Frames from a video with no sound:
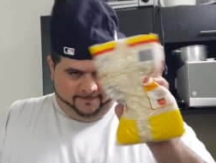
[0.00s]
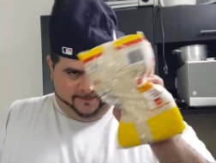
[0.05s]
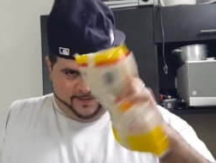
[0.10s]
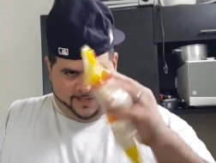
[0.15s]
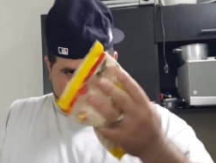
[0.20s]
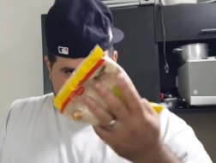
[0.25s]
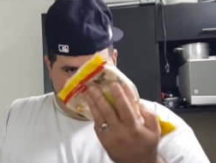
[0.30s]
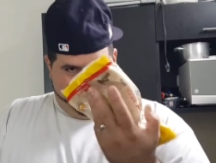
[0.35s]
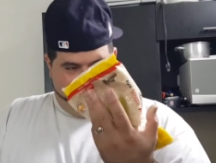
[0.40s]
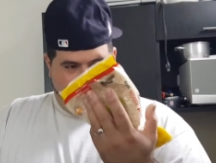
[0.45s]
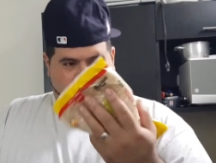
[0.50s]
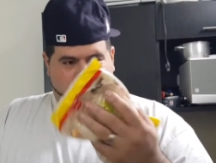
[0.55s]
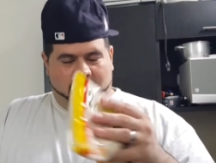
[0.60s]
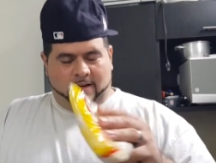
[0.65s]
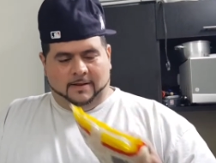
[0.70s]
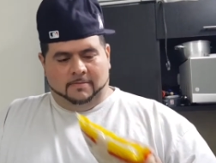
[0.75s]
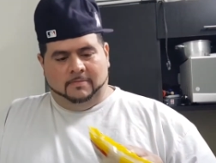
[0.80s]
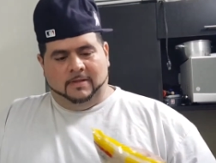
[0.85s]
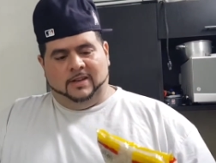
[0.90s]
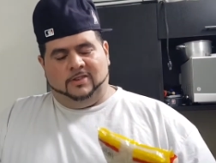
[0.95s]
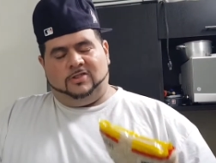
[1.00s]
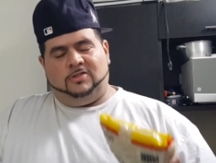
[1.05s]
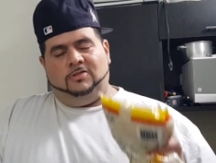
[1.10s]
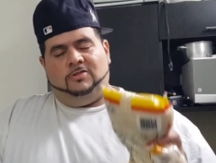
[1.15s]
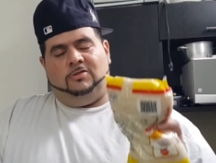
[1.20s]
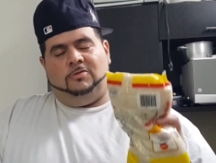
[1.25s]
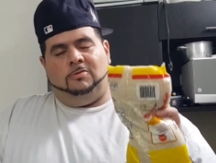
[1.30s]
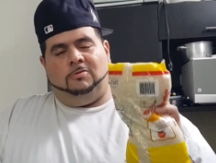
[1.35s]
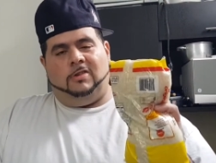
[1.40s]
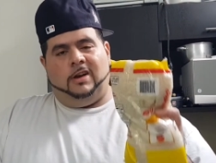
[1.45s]
Right here. I can make you
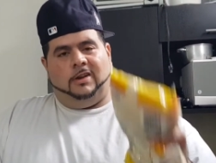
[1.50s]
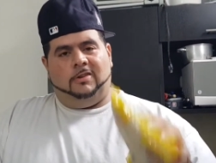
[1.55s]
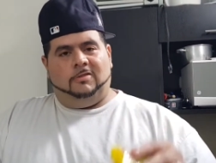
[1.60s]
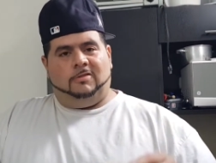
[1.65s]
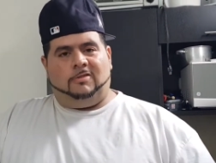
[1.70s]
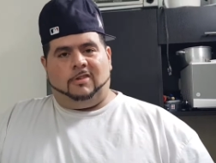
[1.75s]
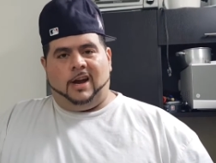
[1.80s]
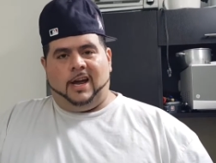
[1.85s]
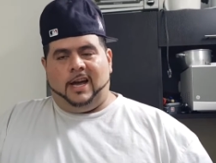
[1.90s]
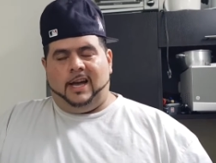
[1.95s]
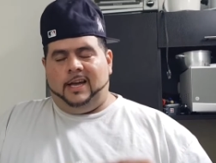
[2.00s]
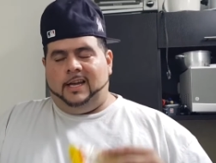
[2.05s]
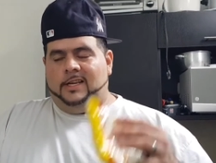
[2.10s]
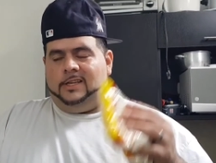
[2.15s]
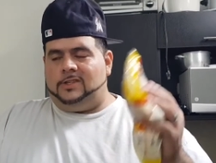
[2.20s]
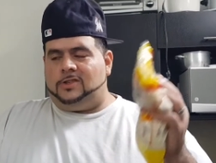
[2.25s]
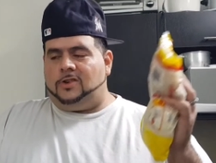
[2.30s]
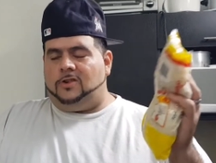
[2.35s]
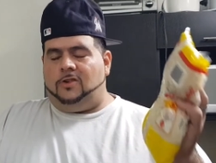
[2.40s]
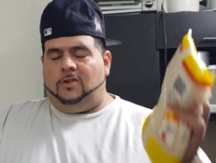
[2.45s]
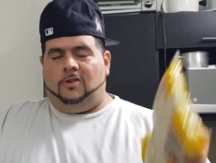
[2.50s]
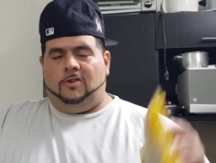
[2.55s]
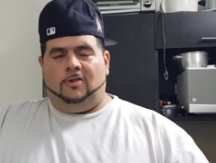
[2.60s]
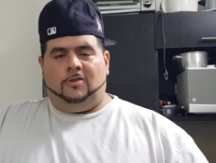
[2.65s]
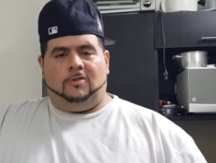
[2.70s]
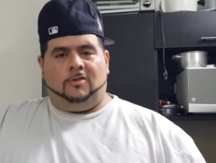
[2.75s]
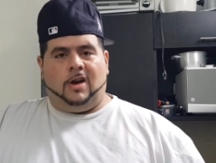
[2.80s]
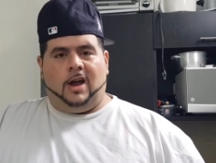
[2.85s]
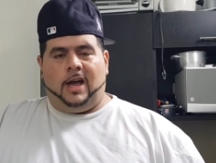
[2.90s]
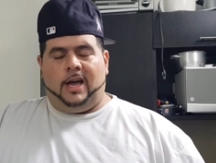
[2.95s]
white rice,
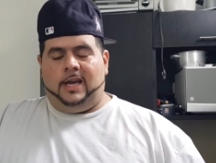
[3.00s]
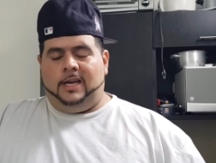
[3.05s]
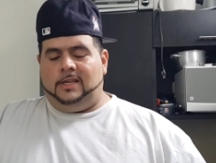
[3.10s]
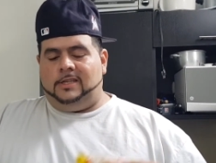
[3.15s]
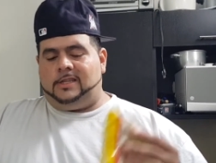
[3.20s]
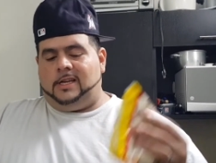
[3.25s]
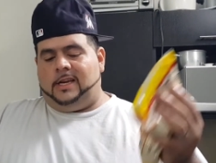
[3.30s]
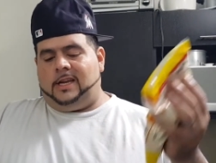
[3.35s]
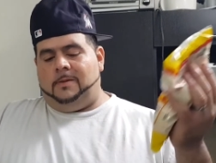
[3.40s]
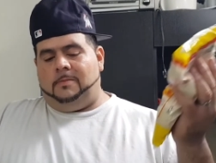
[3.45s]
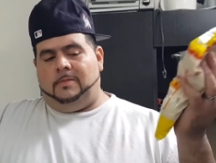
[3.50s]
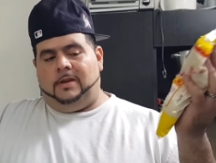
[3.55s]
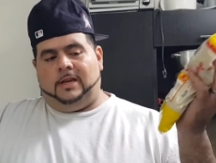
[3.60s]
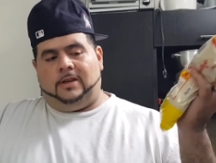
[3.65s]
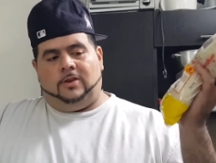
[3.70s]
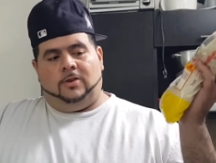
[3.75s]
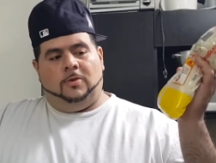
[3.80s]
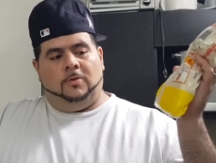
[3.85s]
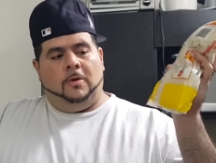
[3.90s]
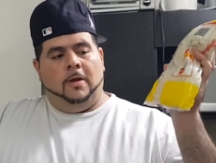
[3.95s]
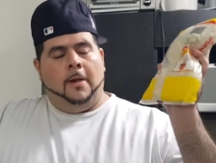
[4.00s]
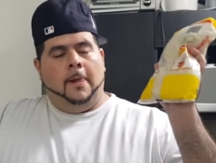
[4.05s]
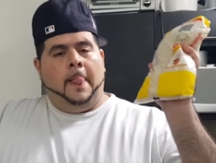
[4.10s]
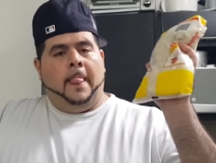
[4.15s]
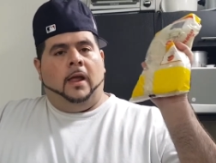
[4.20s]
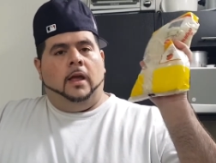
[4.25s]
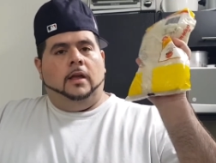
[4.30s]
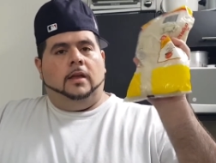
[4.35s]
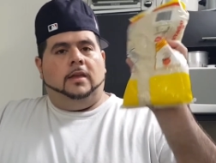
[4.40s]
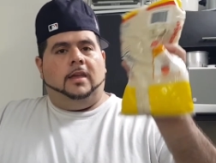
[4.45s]
corn rice. I can make
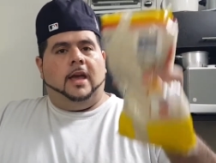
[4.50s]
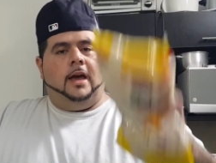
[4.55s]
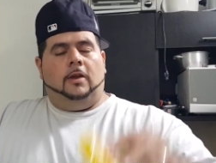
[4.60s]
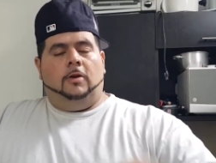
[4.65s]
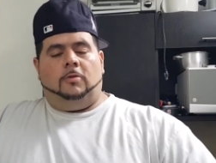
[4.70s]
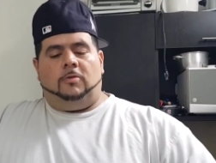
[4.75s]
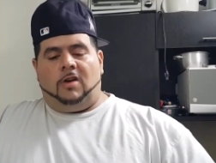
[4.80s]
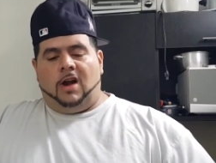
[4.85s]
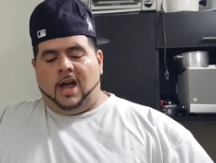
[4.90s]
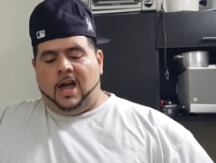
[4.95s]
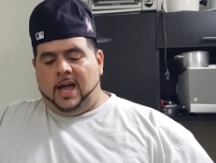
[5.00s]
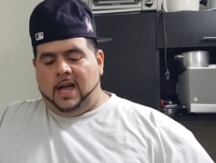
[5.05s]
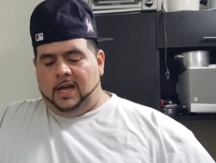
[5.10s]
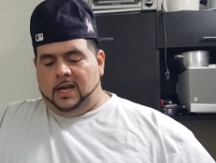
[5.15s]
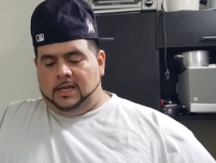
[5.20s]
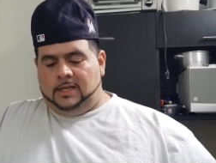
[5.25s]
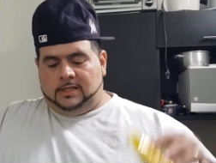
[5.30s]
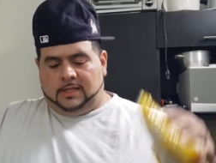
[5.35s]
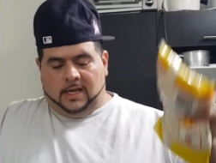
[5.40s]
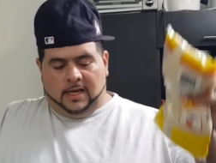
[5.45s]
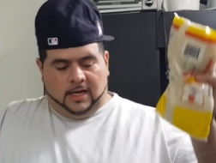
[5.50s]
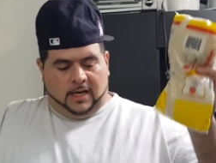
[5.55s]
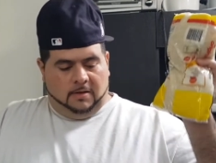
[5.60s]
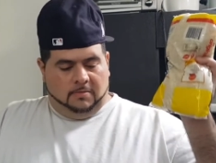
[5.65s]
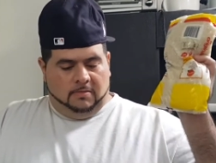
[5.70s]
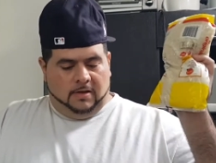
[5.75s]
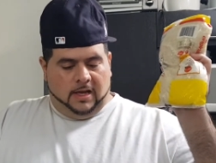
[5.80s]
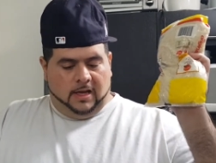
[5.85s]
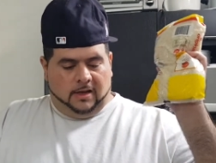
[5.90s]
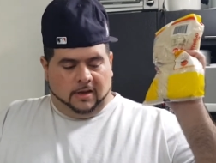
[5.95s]
you yellow rice. I
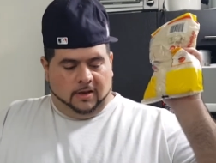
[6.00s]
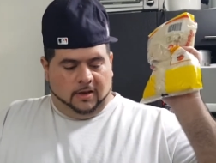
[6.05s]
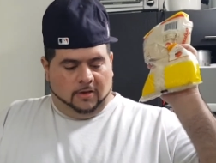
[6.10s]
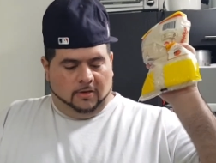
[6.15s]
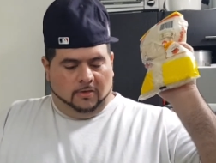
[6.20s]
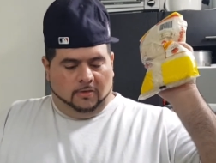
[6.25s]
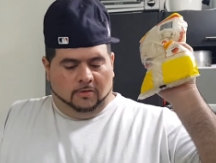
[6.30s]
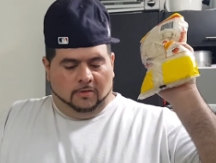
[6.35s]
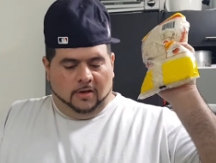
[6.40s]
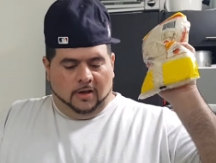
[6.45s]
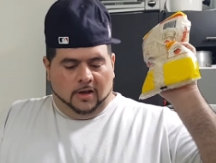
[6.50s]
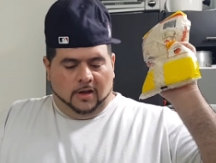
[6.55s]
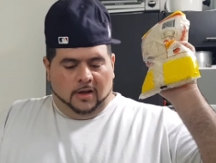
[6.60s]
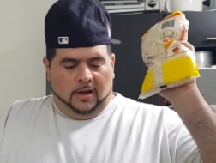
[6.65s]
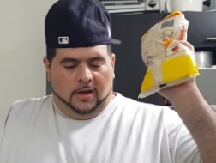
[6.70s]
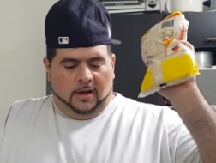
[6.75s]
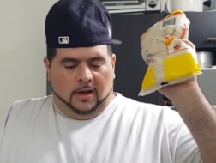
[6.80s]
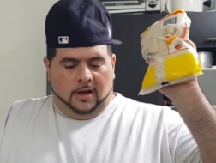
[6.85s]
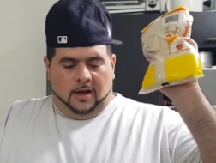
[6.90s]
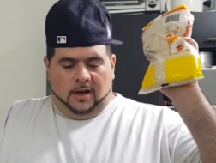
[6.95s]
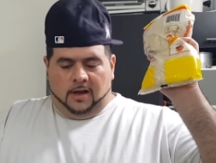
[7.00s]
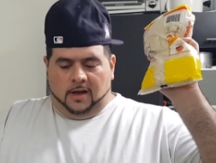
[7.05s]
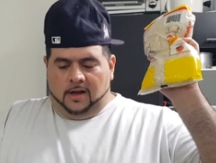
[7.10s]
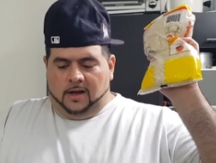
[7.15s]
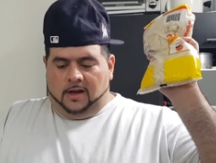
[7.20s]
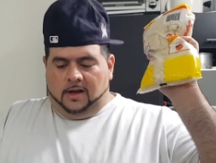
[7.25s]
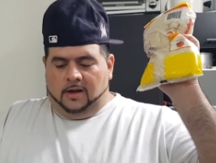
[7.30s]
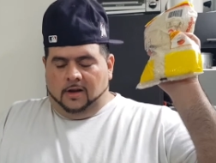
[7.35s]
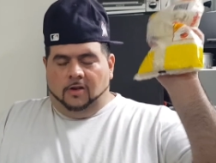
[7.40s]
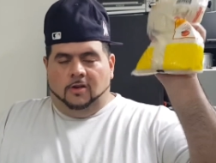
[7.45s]
can make you
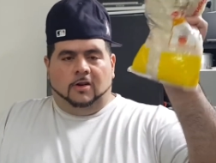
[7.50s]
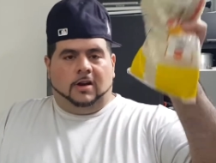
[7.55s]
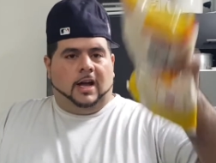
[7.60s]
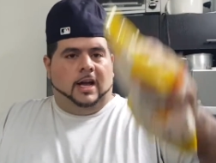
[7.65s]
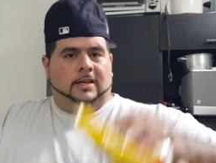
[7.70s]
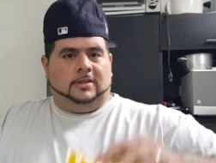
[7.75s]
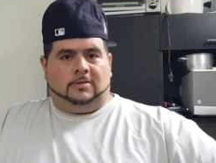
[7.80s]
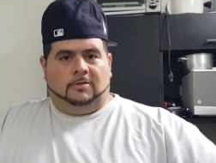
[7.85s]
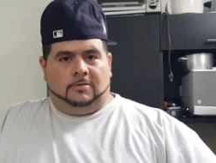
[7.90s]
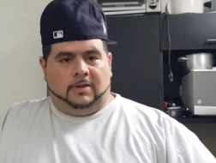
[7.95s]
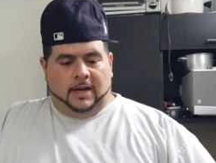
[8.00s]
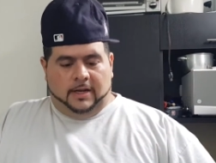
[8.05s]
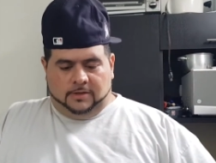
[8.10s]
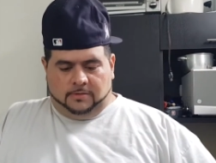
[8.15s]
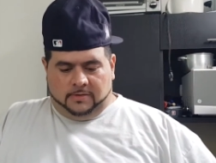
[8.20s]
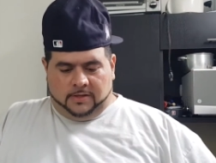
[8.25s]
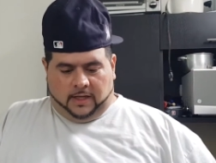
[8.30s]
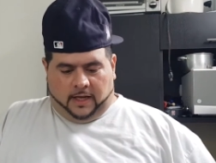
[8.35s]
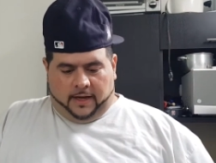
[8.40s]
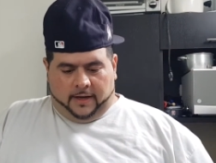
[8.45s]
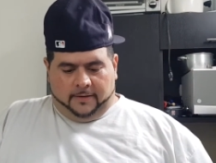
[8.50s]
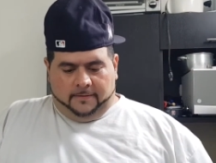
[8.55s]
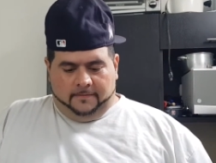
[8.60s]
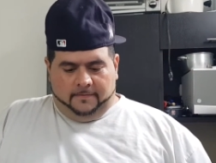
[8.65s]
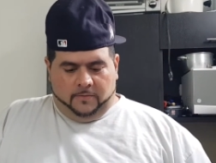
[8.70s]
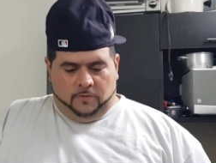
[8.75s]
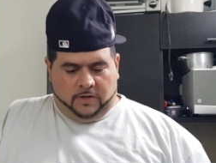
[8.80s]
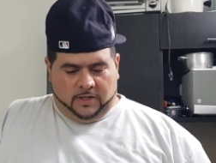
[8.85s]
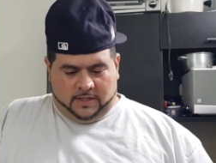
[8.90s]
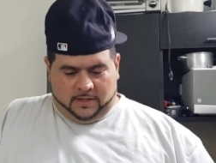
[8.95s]
uh, all kinds of rice with
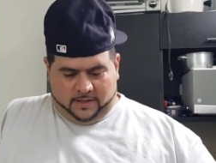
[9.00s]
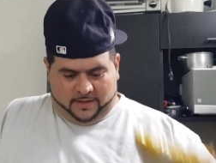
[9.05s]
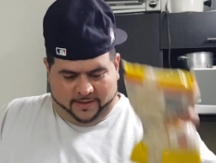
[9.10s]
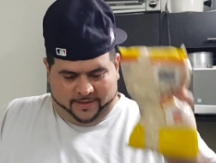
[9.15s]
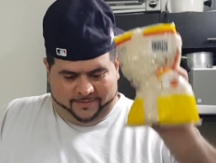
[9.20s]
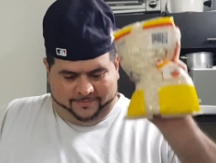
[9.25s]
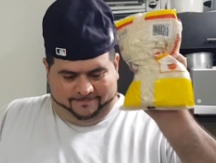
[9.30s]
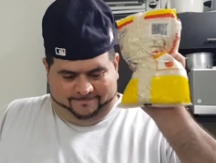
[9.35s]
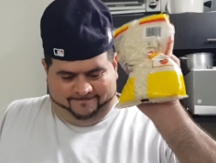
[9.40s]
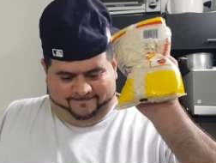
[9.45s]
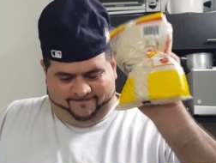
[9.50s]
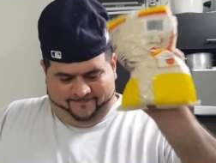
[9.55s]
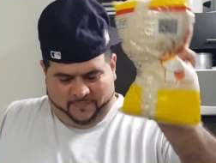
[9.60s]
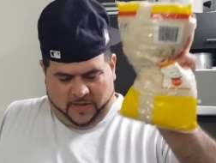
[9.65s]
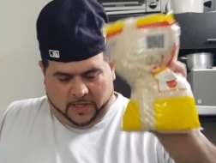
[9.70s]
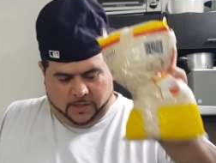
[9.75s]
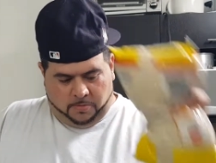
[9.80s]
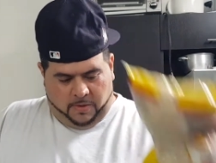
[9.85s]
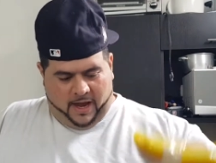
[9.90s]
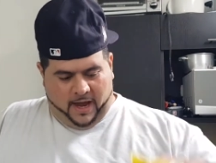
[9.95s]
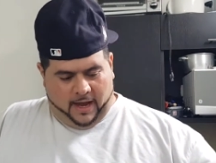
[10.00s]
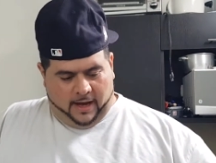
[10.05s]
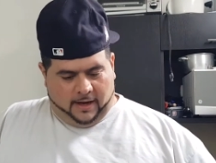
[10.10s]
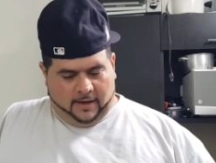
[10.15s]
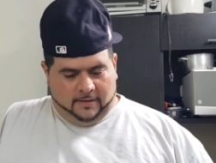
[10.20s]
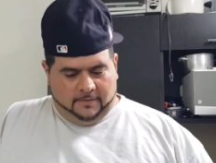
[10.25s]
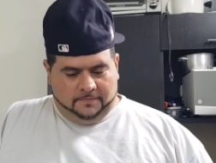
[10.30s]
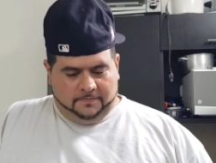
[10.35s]
like with this bag.